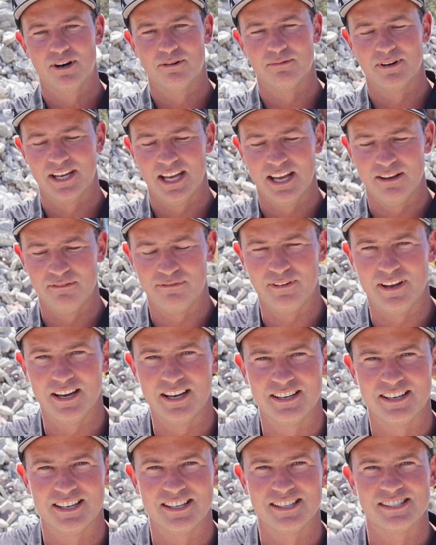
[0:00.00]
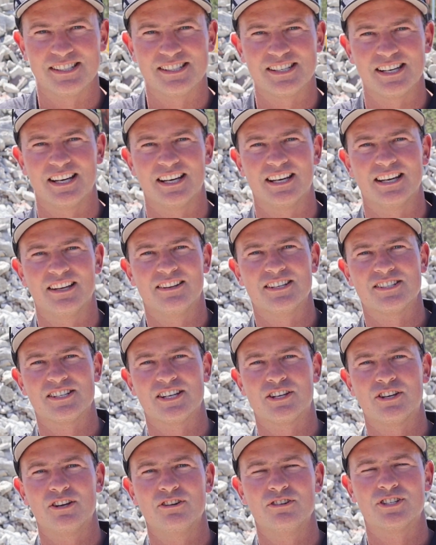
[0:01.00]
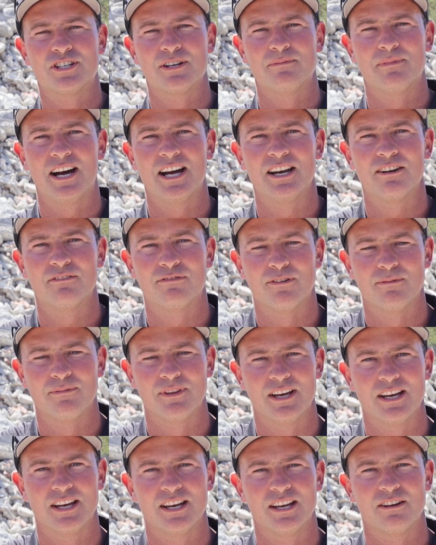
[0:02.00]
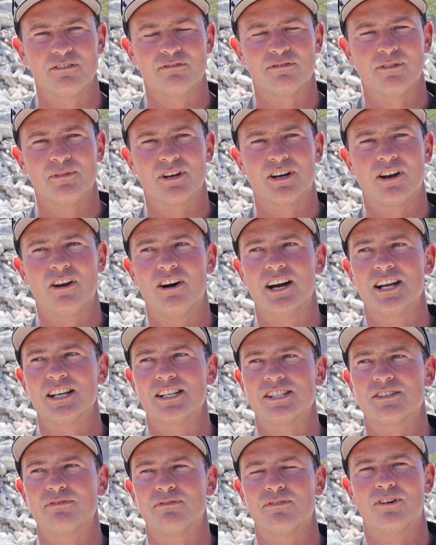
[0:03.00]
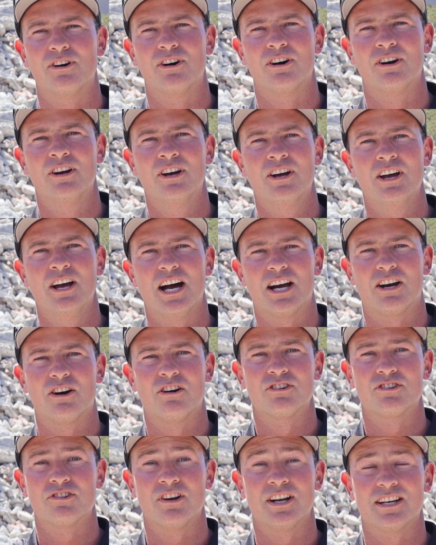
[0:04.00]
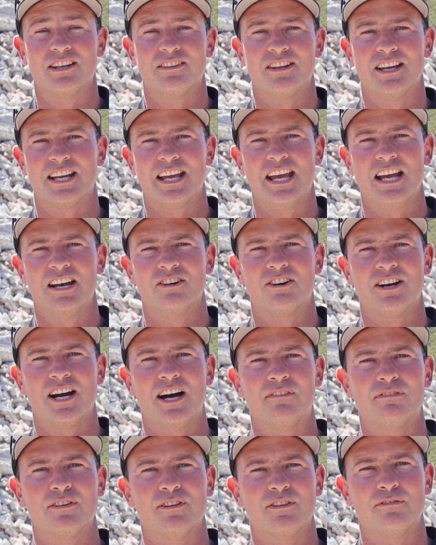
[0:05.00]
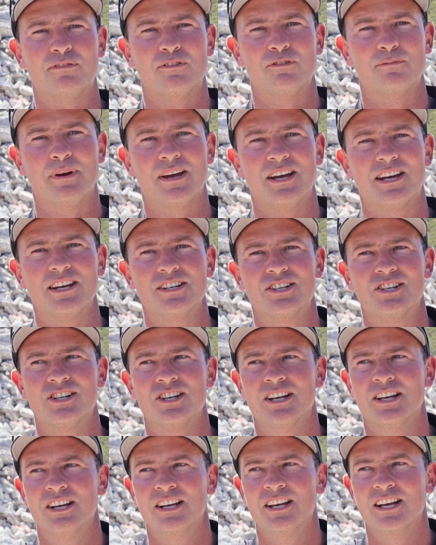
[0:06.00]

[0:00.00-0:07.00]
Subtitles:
What we have found is there's a huge demand from the clients for a contractor that can look after the full package,